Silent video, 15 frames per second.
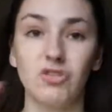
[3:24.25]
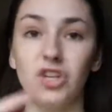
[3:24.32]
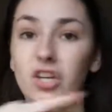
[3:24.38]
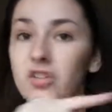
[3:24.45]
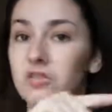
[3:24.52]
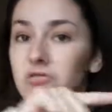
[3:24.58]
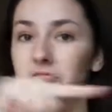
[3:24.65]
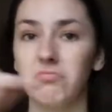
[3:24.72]

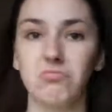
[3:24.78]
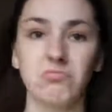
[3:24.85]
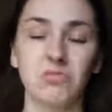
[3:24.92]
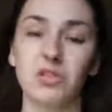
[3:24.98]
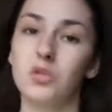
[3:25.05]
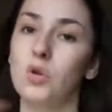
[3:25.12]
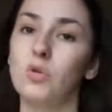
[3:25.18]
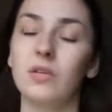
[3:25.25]
Just
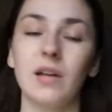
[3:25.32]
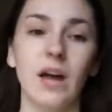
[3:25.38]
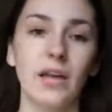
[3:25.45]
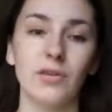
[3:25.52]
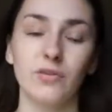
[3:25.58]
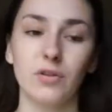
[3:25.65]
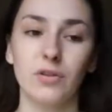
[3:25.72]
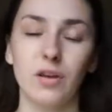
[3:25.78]
score a
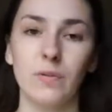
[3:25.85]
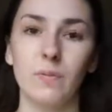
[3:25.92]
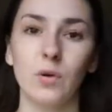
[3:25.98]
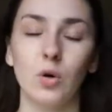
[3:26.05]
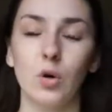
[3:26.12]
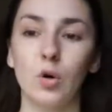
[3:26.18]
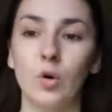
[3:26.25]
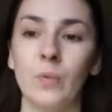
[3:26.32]
line through them
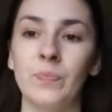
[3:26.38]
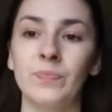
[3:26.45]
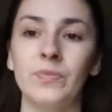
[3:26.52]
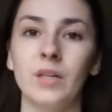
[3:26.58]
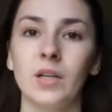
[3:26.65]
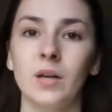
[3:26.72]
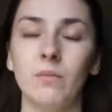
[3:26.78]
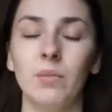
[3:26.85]
or
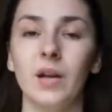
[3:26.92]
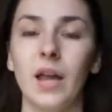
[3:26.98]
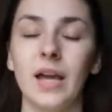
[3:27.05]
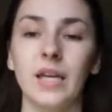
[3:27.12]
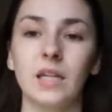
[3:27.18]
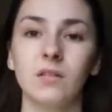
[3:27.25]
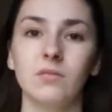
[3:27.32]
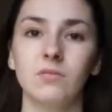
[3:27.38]
put
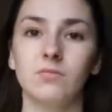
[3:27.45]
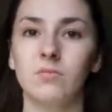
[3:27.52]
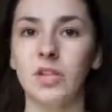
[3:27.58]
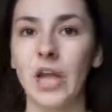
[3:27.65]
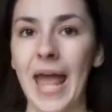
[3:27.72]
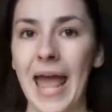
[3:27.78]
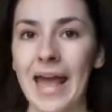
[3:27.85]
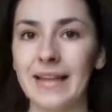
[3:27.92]
like
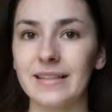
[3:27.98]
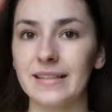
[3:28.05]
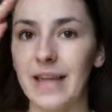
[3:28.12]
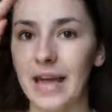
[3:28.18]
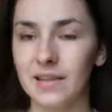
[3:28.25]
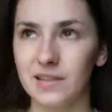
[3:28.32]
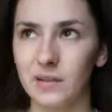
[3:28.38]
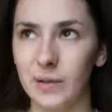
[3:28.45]
an X
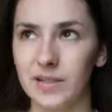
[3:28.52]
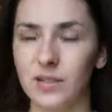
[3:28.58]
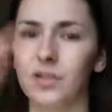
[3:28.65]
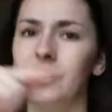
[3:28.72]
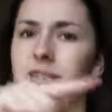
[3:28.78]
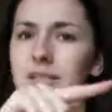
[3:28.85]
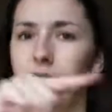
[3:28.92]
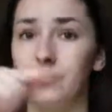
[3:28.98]
next to it so
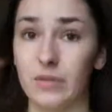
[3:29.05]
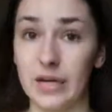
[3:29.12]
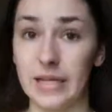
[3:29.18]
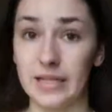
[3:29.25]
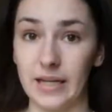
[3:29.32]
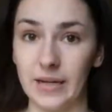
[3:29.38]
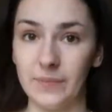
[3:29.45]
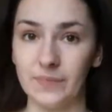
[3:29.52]
you can still
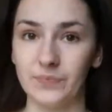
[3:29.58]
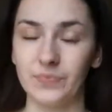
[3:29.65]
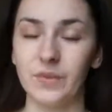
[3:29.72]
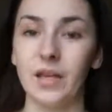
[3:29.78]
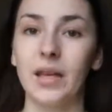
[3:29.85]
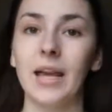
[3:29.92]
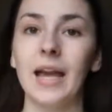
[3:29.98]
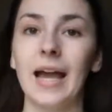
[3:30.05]
read it.
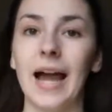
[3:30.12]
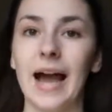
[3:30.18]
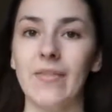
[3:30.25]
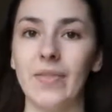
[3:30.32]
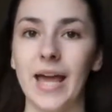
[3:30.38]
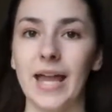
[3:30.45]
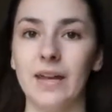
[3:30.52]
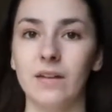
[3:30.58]

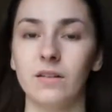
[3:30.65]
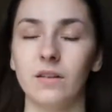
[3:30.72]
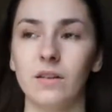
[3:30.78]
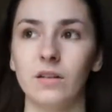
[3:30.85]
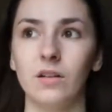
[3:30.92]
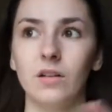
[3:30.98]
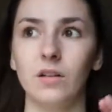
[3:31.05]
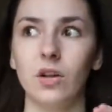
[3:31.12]
And then
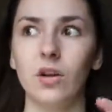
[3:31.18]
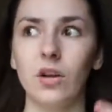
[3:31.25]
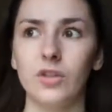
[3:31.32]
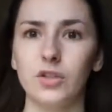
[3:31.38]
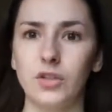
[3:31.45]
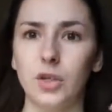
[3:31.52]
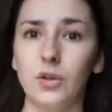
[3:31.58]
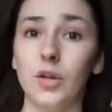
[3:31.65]
look
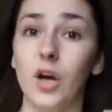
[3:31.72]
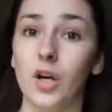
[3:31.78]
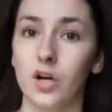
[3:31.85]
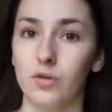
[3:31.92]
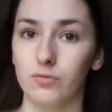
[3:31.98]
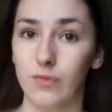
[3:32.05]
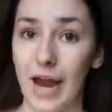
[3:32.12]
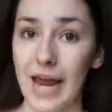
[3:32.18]
at the 2 that are
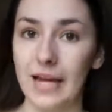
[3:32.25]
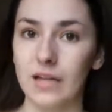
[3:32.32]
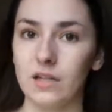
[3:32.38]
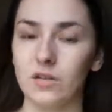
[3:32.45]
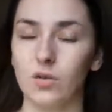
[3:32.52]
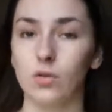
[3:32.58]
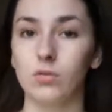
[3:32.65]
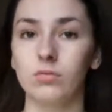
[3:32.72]

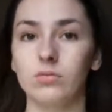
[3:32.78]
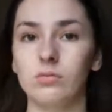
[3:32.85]
correct.